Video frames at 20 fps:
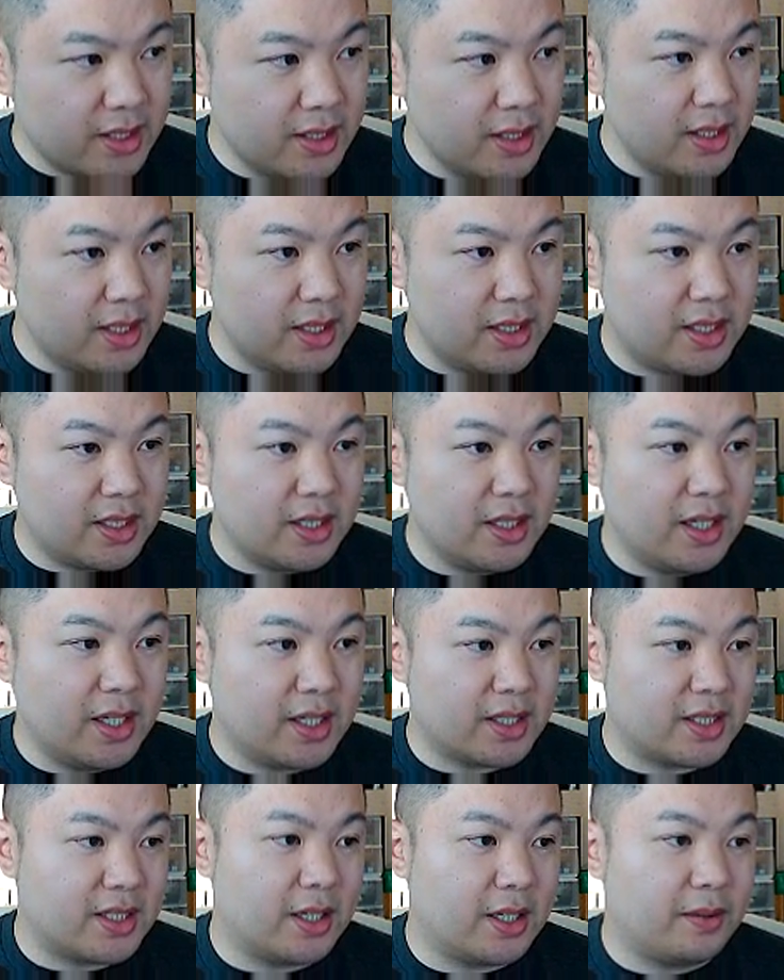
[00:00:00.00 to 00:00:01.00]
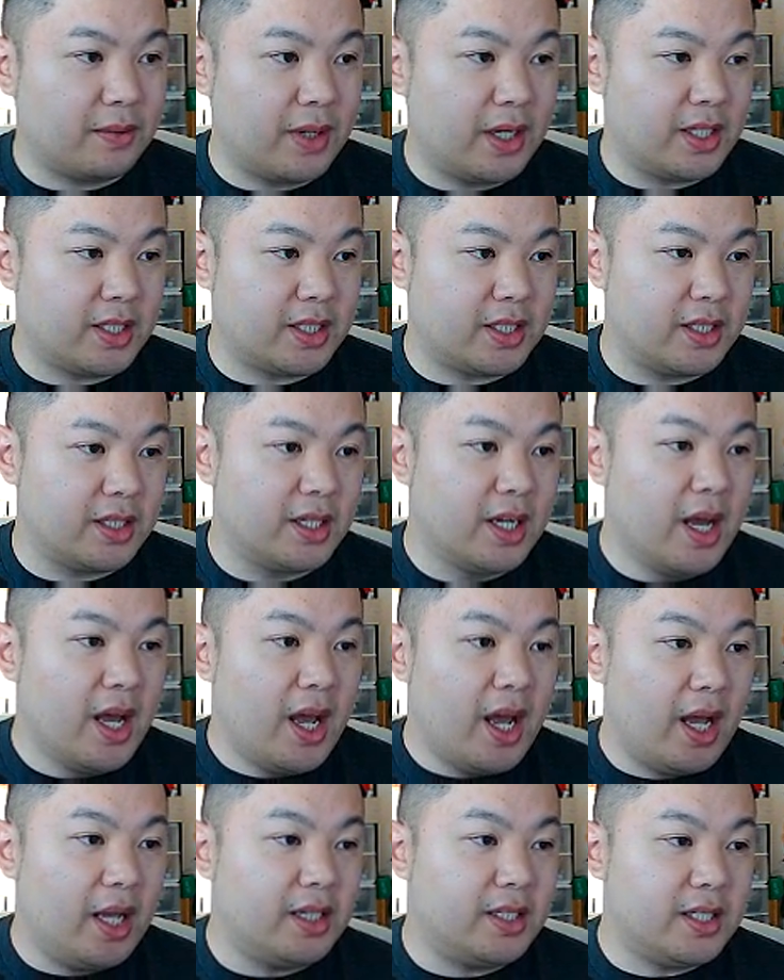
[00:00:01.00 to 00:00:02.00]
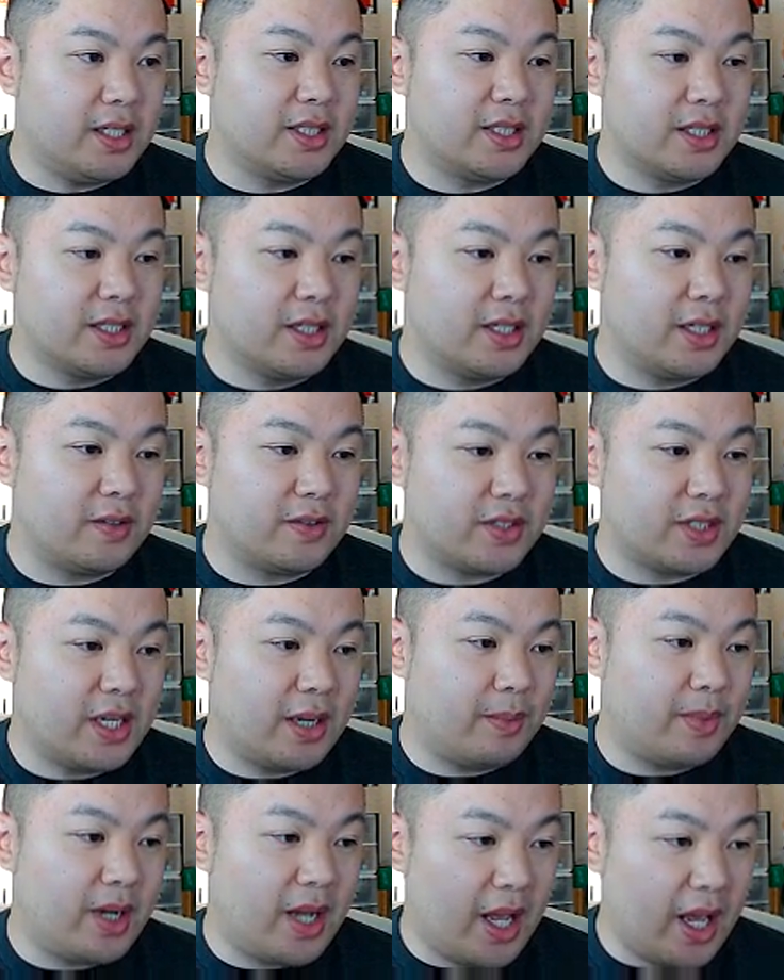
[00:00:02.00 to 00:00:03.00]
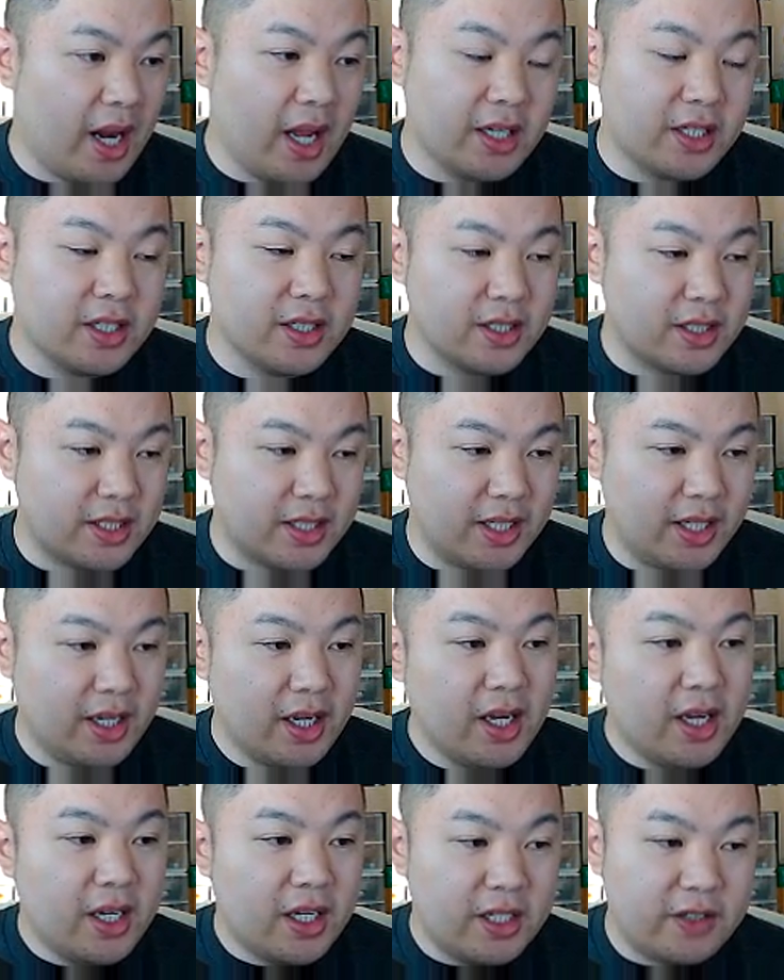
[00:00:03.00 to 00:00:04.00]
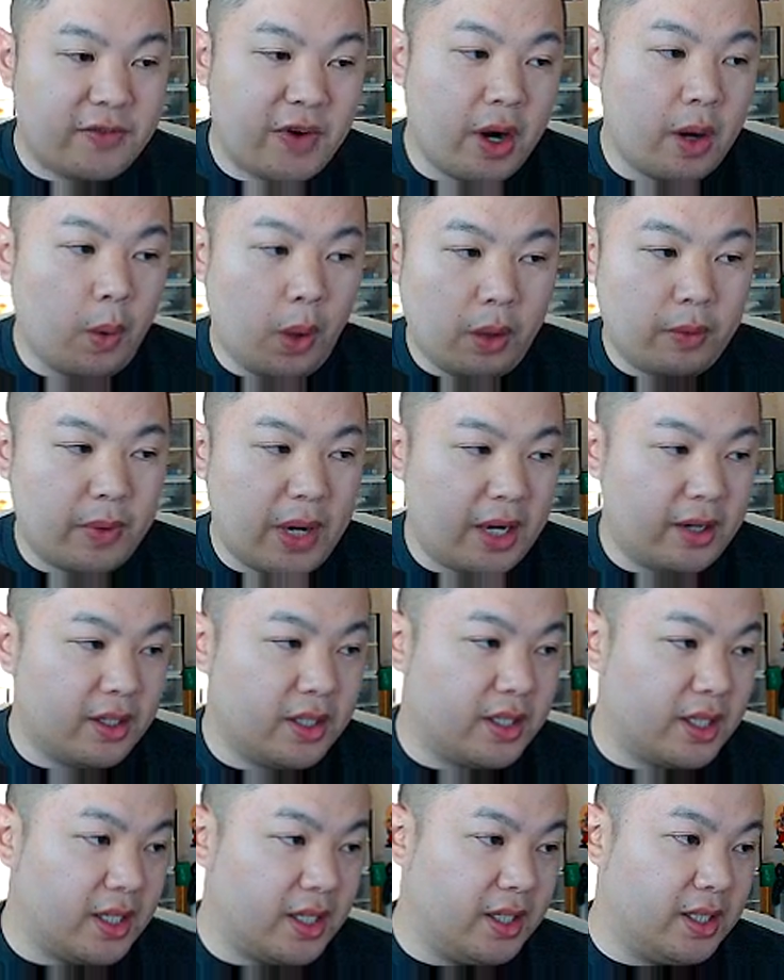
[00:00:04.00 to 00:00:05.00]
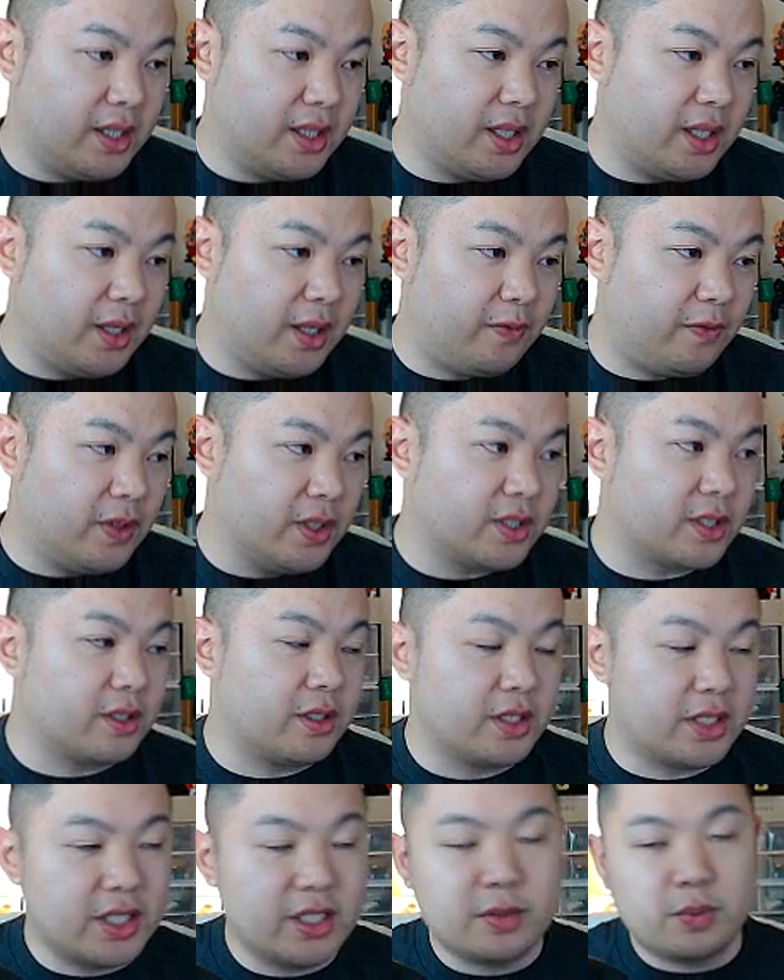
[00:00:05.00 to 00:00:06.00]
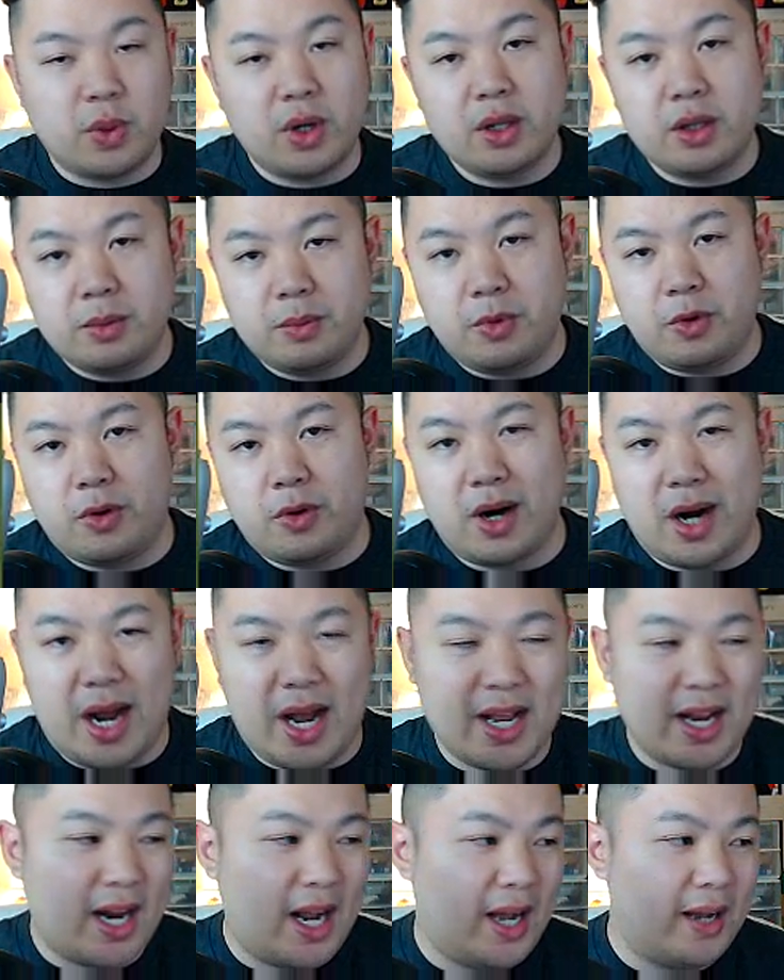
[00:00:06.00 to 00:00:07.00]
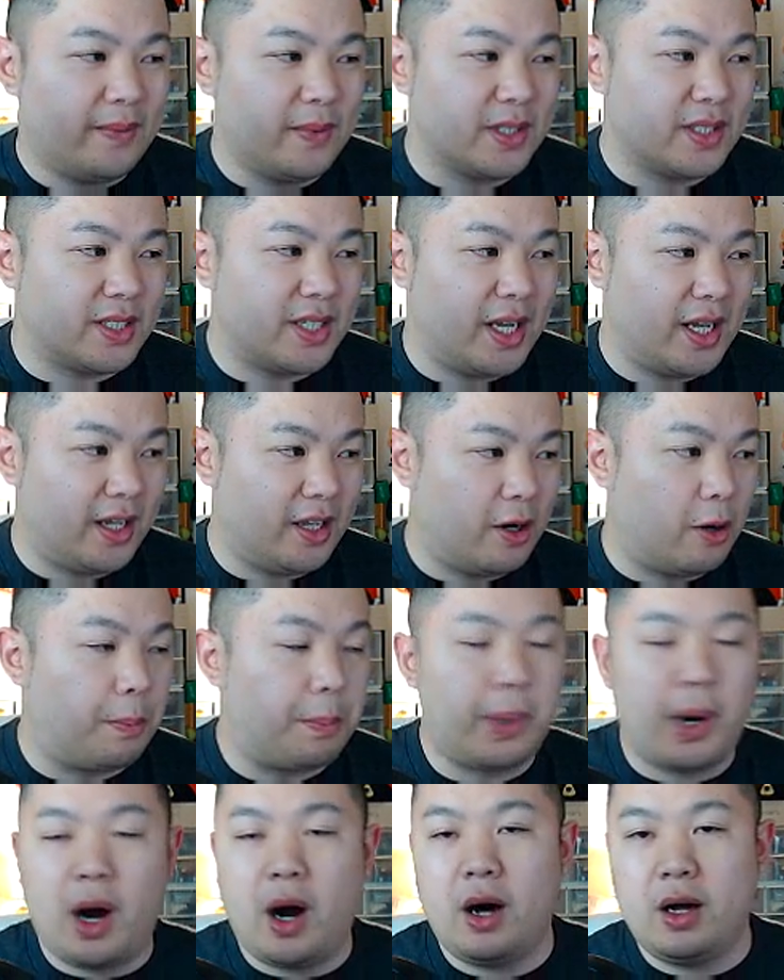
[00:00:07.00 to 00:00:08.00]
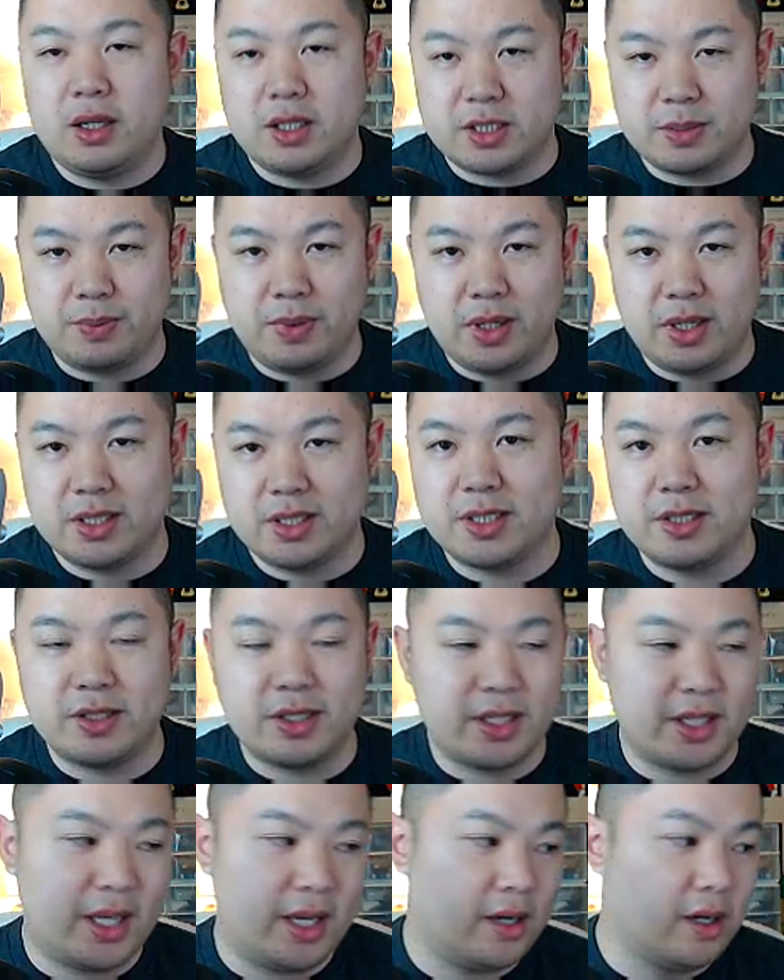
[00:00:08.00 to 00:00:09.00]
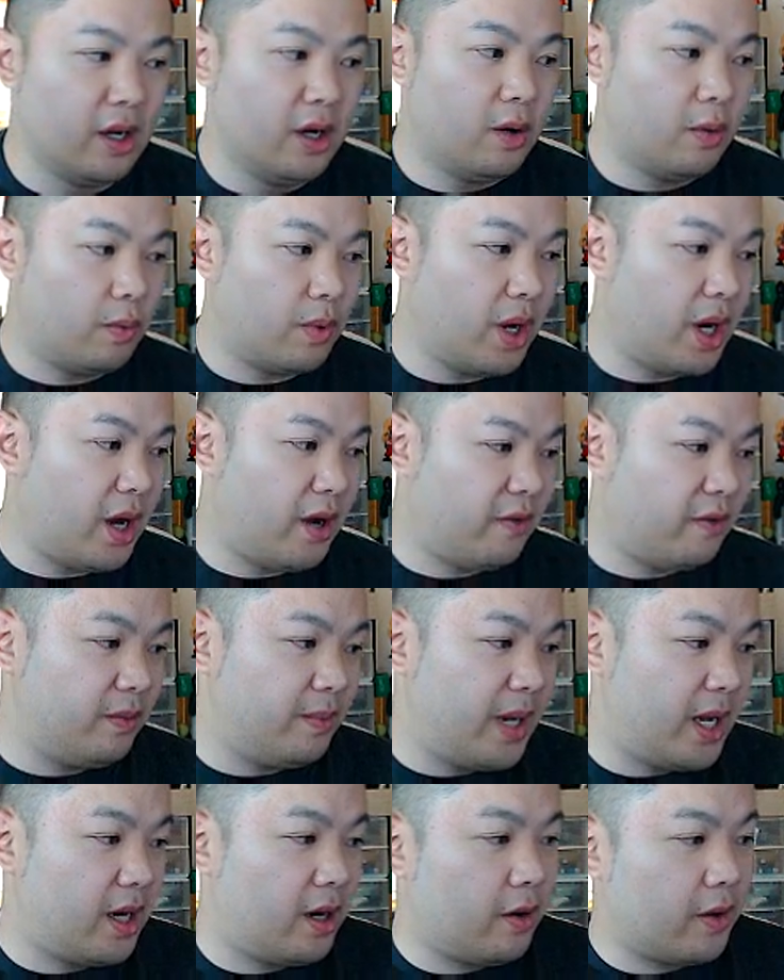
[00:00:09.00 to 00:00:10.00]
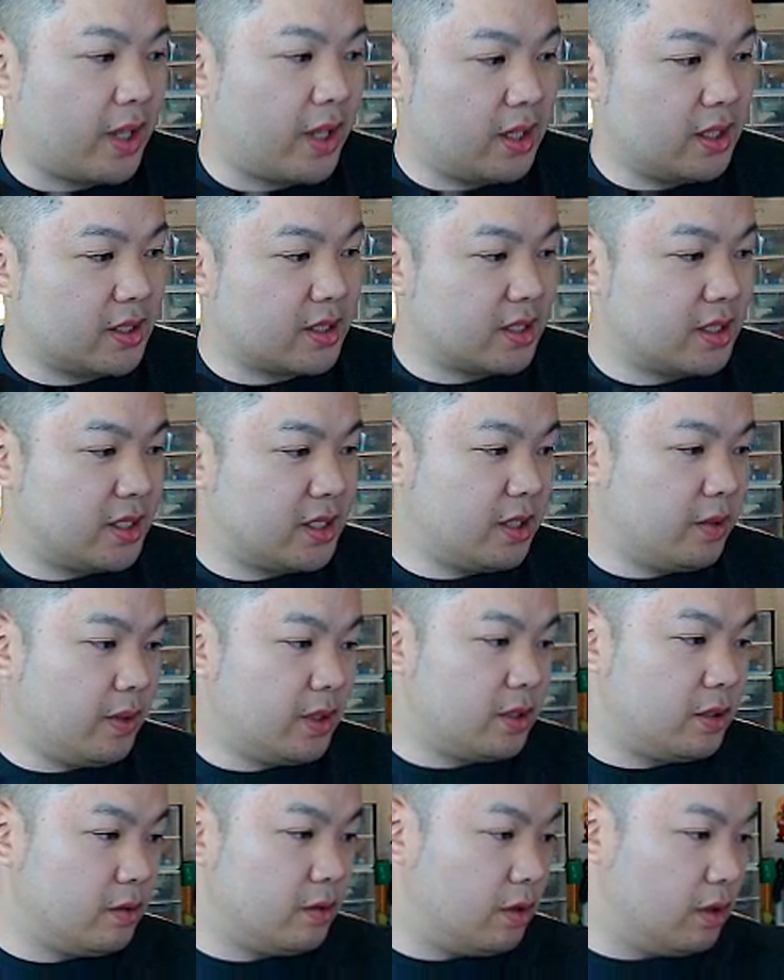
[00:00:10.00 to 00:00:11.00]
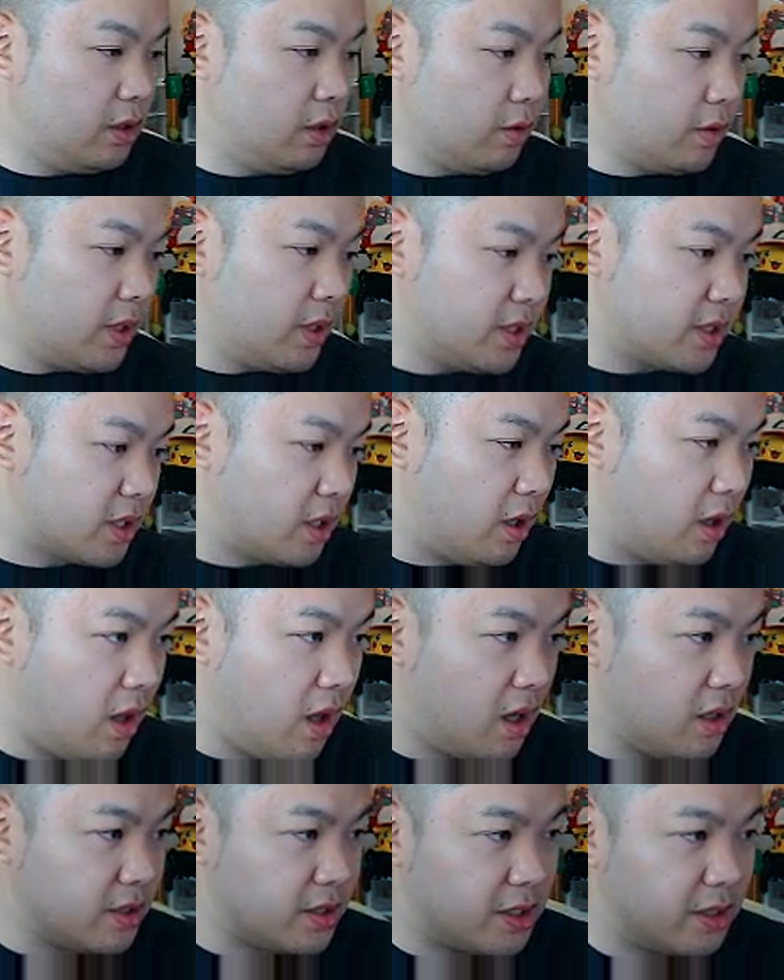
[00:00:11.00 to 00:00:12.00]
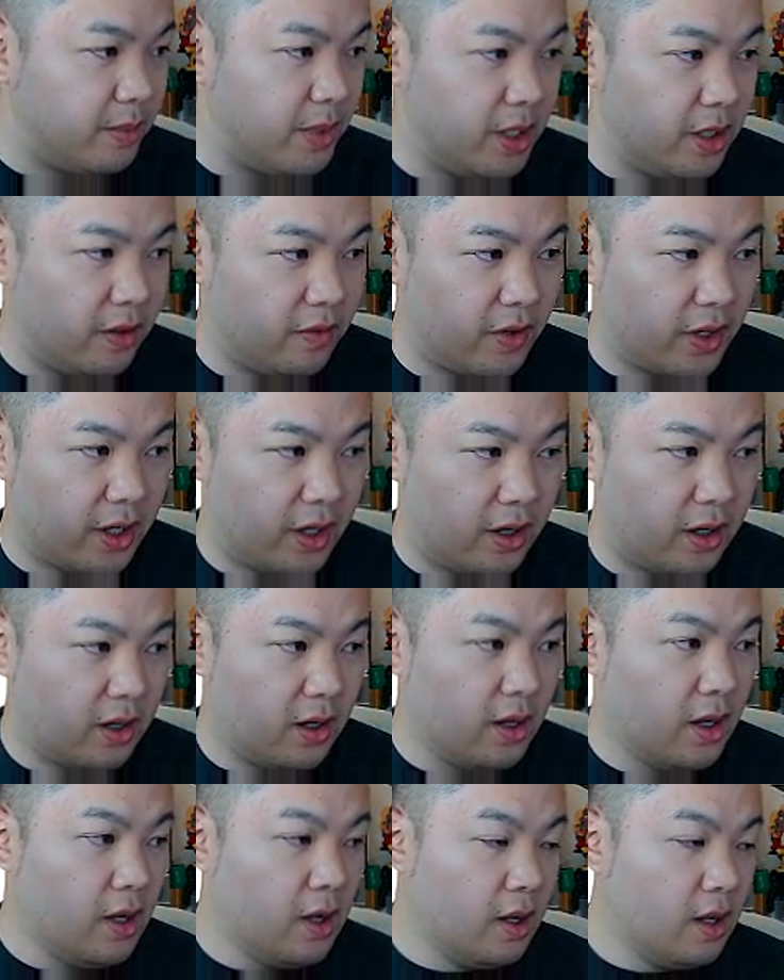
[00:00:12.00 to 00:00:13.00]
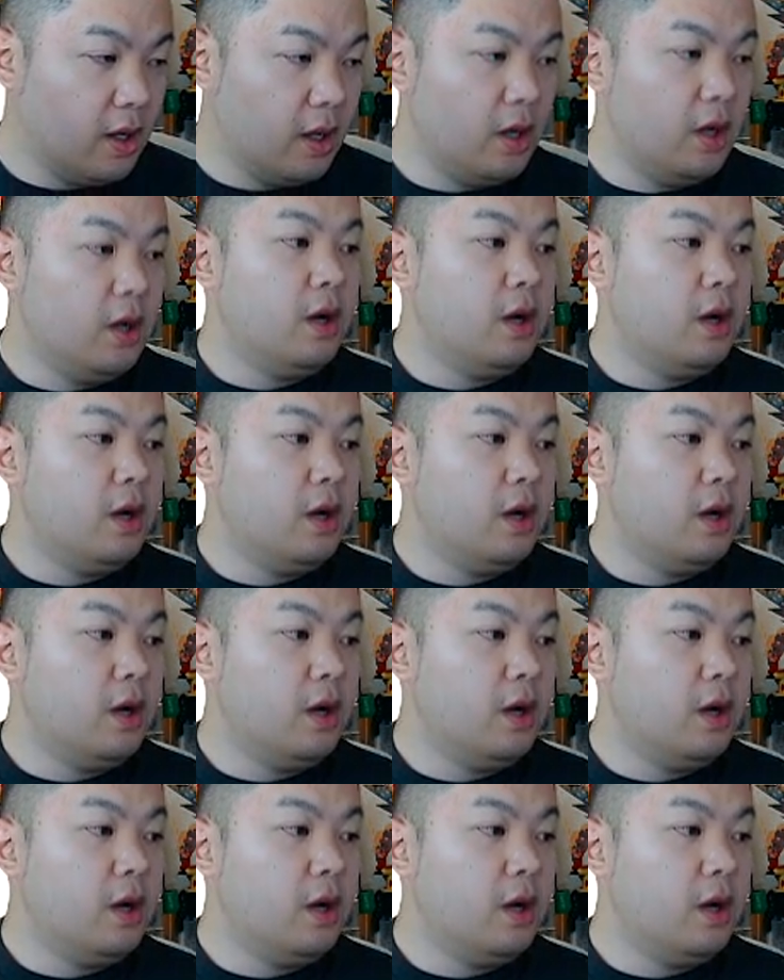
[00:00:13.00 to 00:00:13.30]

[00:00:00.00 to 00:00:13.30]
Excellent agility, acceleration, and decent enough stamina. And as you can see, he's very well rounded in the physicals. He's one of the more, I would say, polished players that you can get right off the bat. Okay, let's continue on to Lucas Klosterman over here.